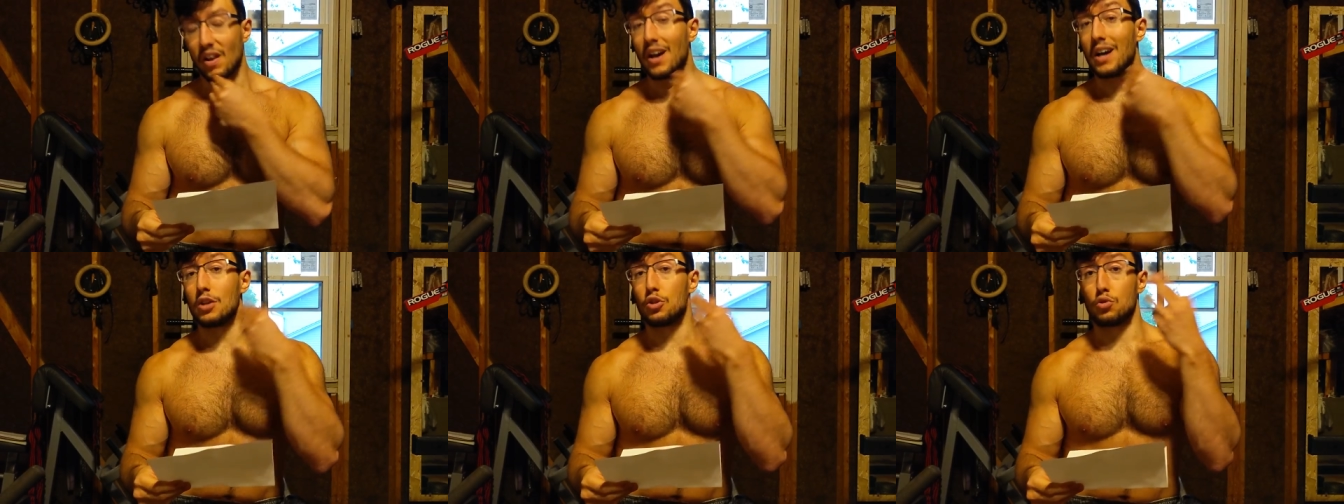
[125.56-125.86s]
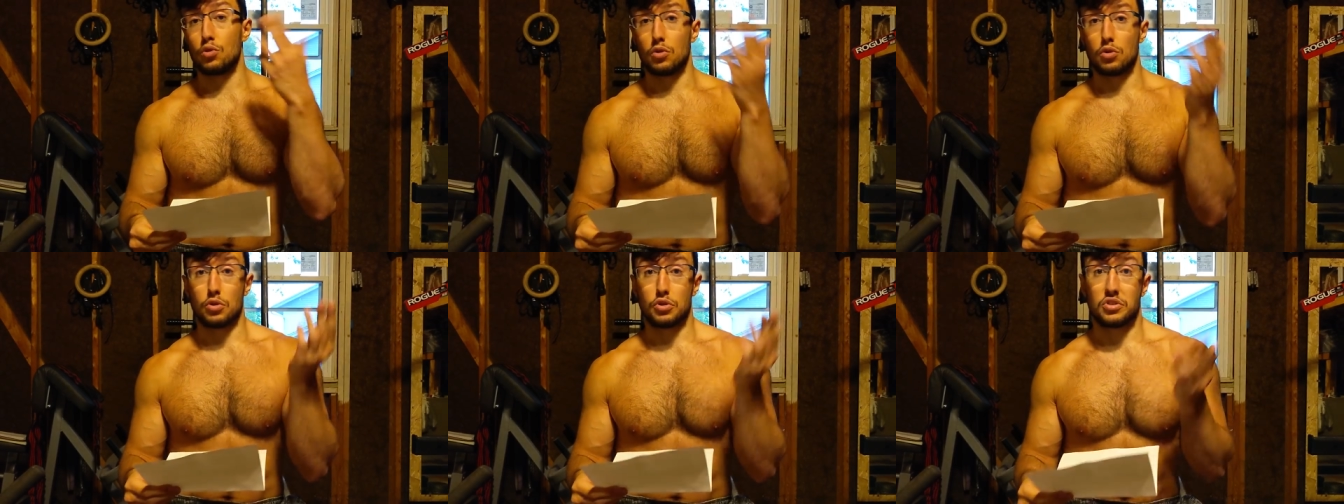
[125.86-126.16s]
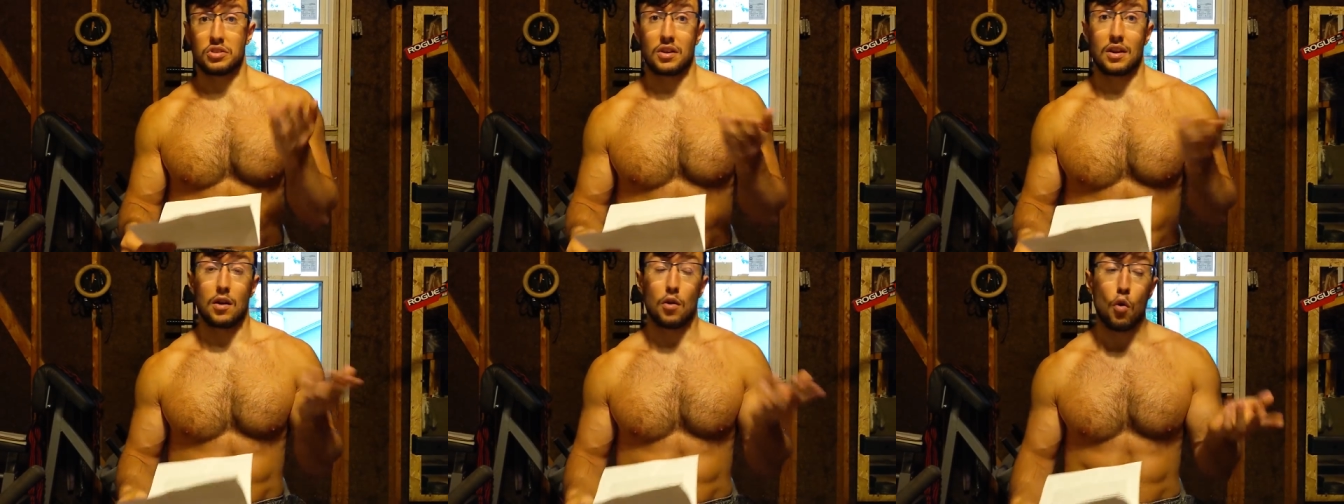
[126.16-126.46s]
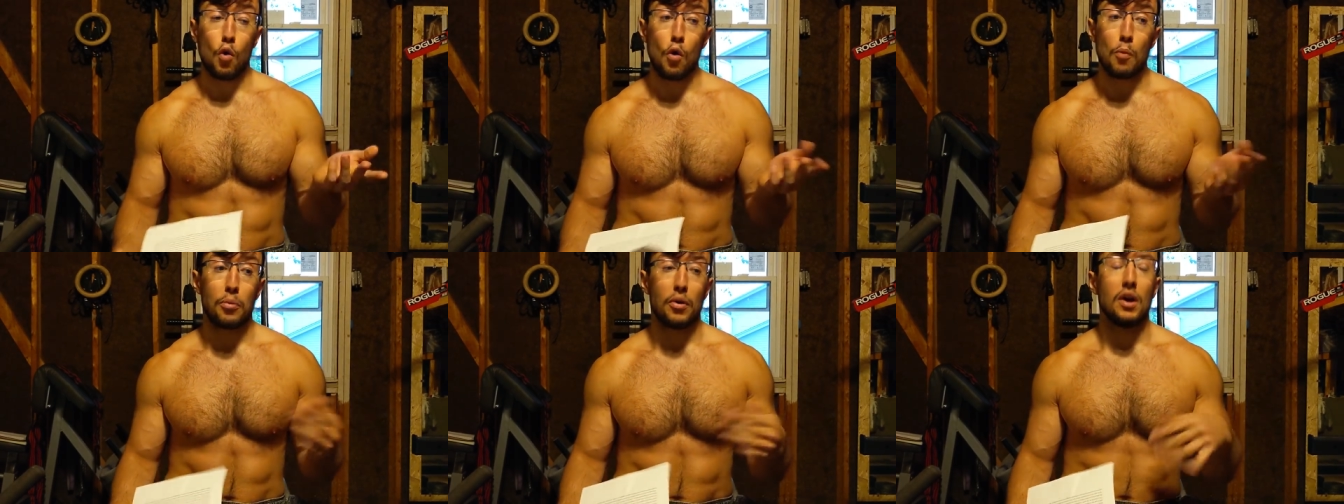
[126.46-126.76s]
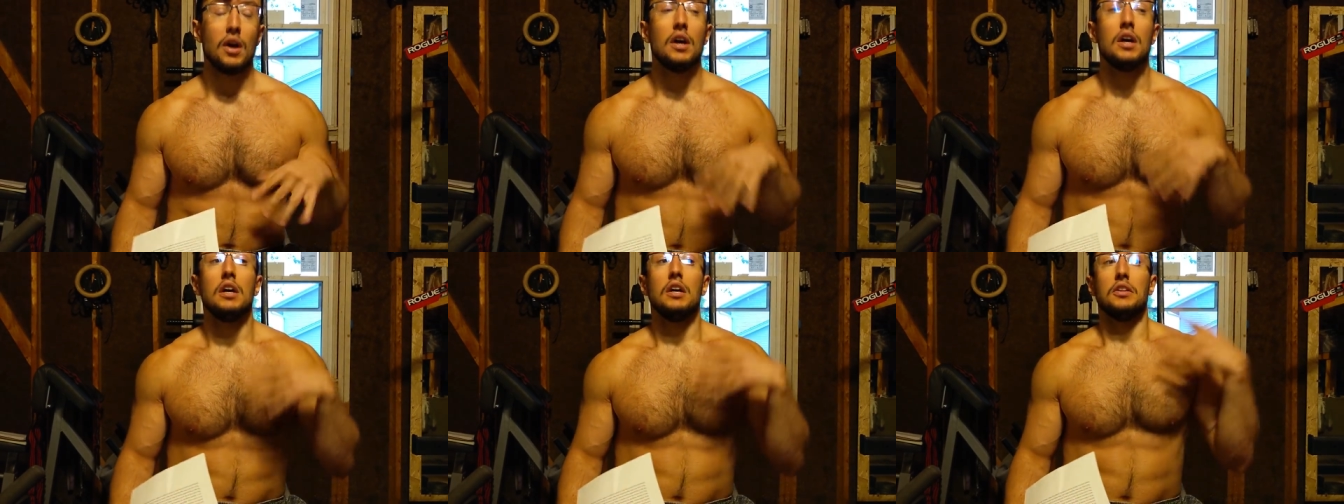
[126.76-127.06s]
As you understand, I hope,
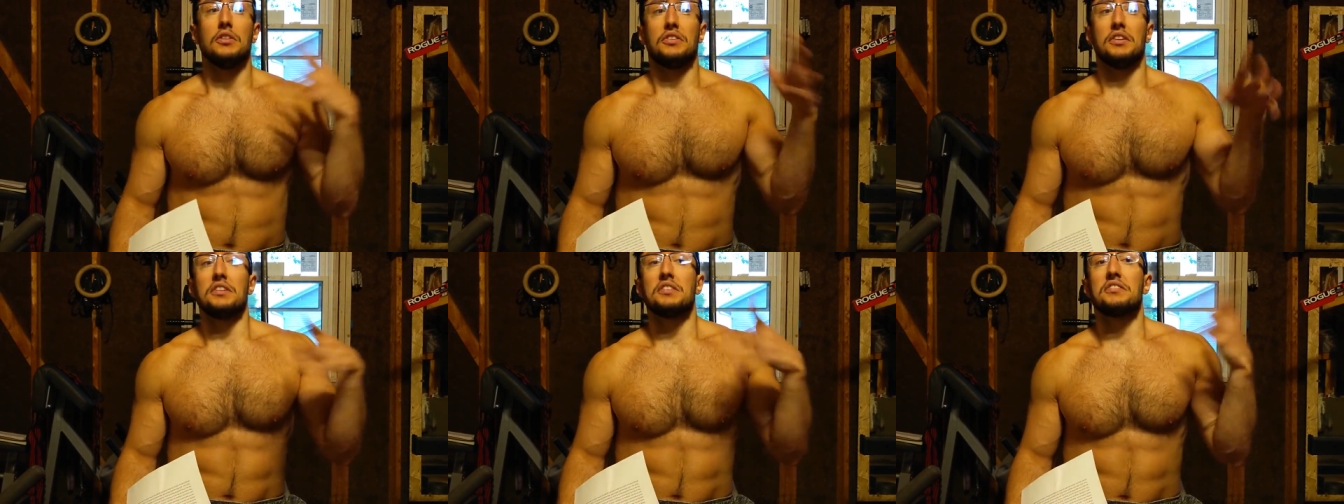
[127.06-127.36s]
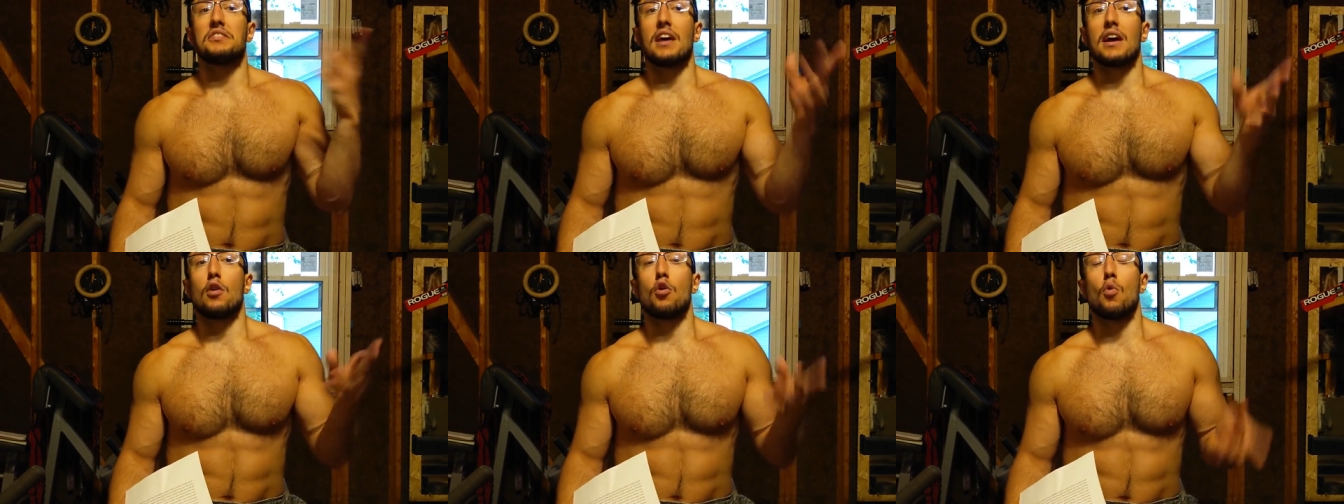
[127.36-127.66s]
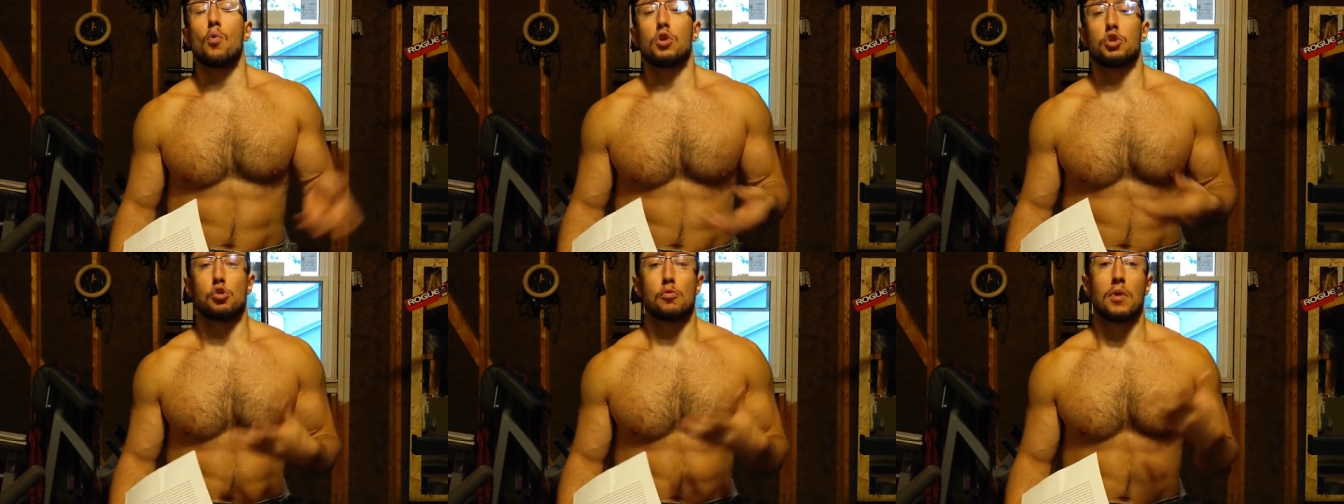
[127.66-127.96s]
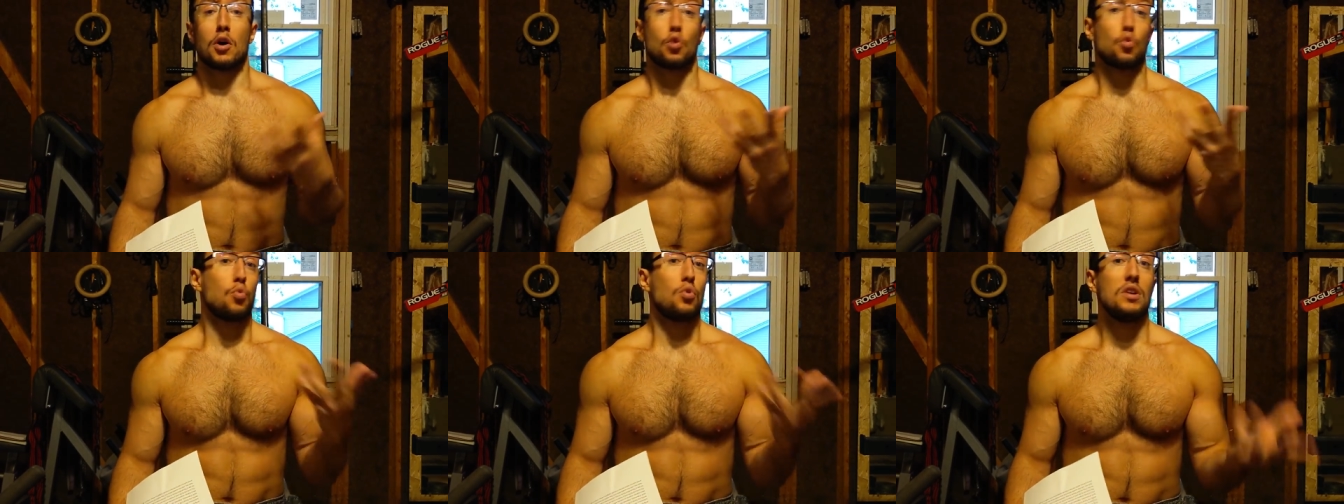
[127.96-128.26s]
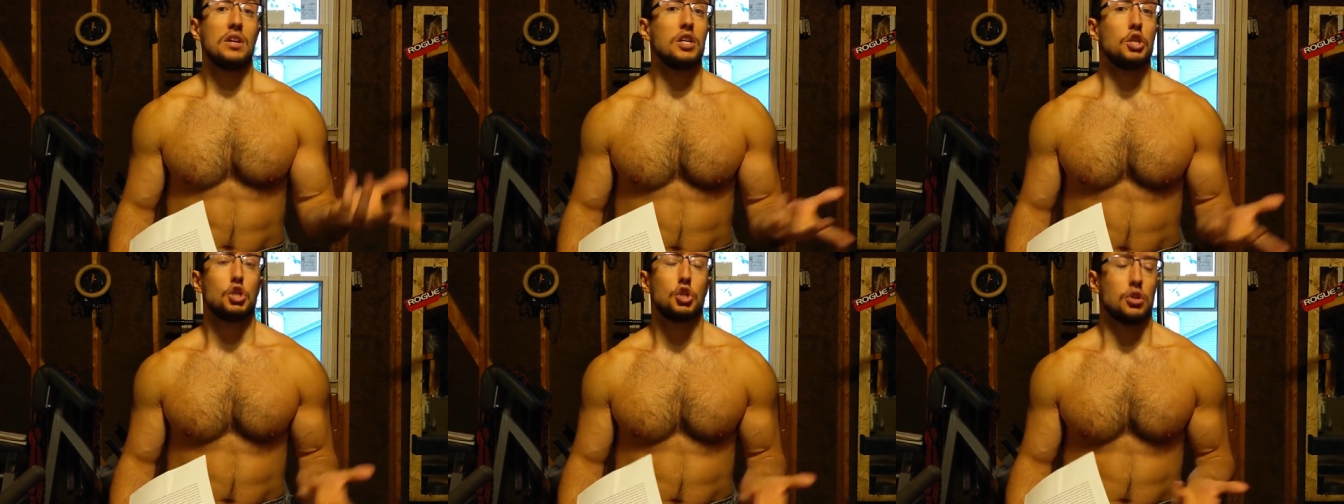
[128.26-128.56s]
this cycle was about
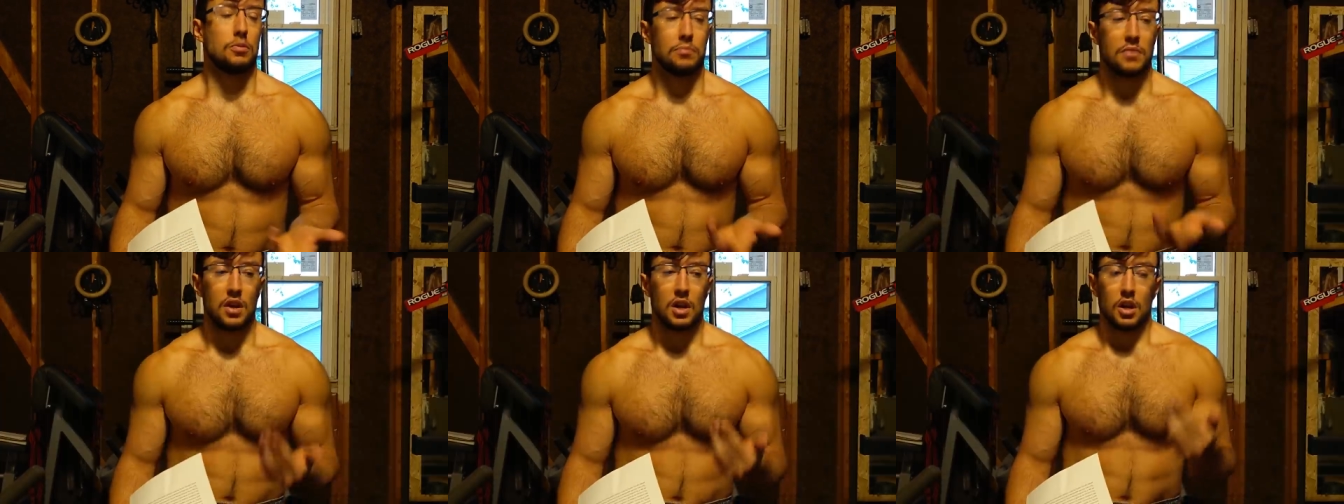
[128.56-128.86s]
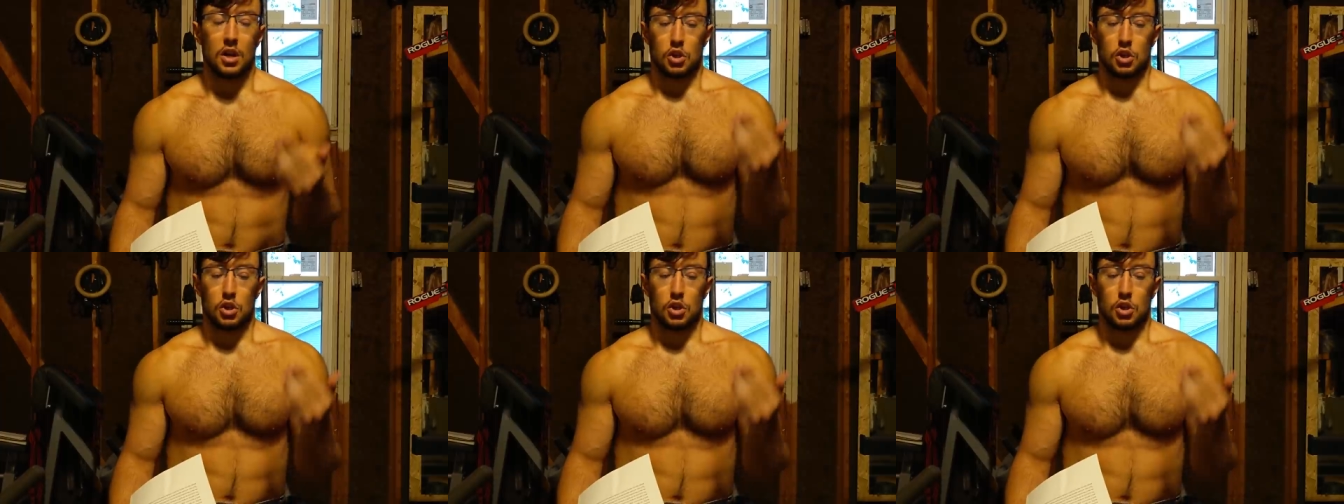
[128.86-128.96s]
religion.